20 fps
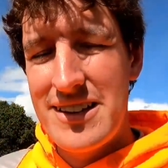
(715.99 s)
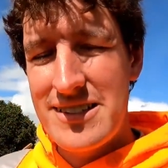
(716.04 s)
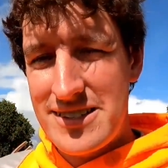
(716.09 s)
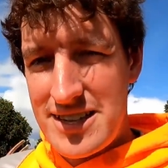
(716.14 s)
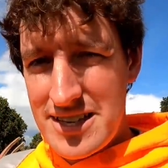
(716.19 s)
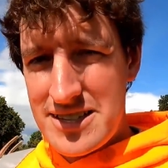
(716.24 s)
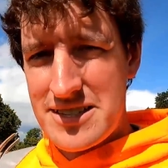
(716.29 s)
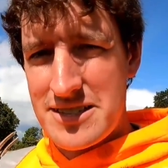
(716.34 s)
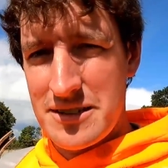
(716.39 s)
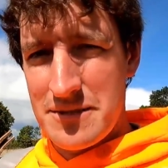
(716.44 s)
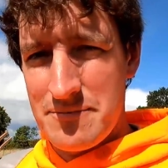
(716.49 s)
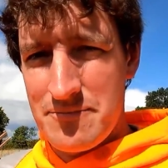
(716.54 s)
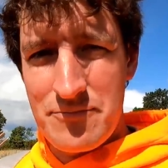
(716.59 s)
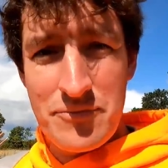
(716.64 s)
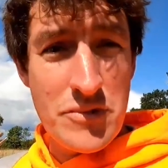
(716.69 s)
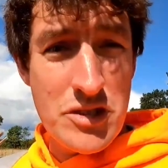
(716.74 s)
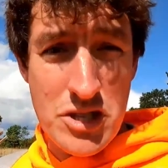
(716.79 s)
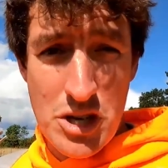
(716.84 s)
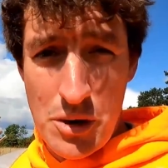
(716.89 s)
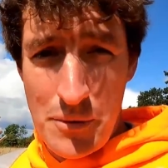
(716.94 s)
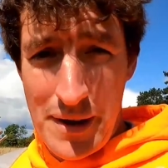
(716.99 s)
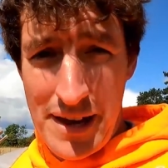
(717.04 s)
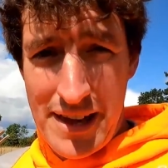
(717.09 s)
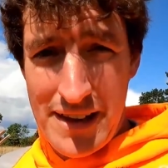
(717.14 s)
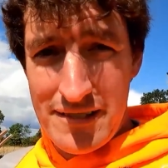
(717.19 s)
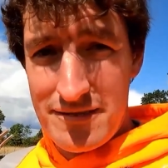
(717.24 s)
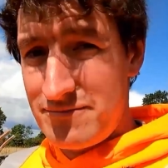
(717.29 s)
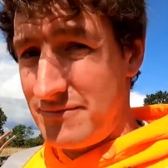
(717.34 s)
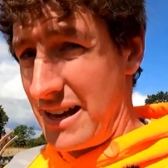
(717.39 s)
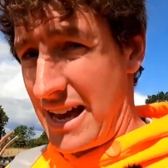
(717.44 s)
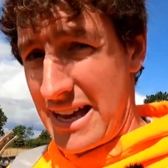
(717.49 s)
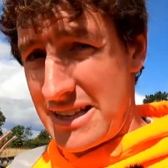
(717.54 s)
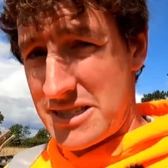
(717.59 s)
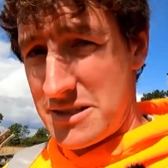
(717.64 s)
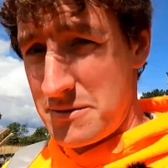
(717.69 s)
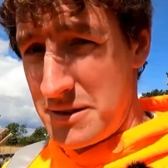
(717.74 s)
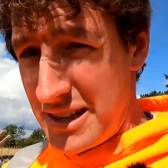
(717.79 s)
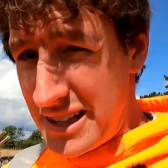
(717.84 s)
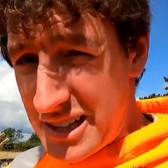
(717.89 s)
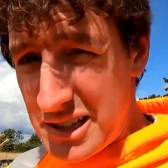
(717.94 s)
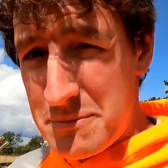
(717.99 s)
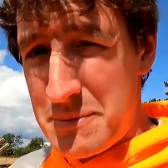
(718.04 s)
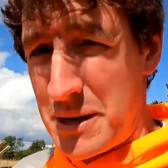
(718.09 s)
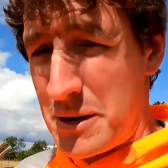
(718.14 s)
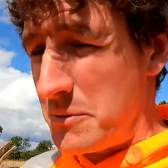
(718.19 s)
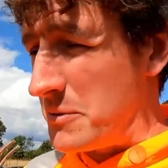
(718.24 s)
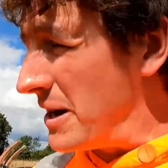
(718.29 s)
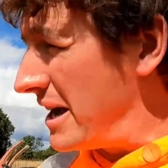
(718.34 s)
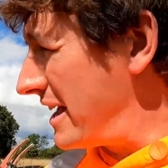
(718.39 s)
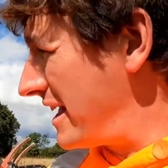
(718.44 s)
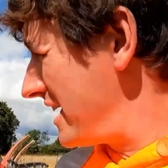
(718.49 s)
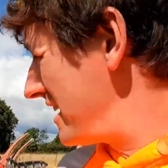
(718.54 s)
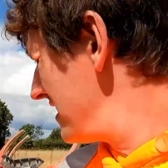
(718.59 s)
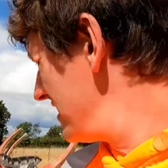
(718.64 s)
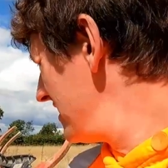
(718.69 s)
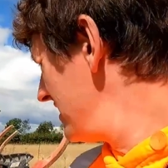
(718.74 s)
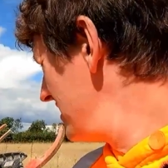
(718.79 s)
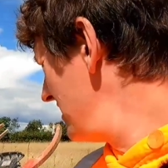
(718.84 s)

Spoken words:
system to it, adds a little bit of weight.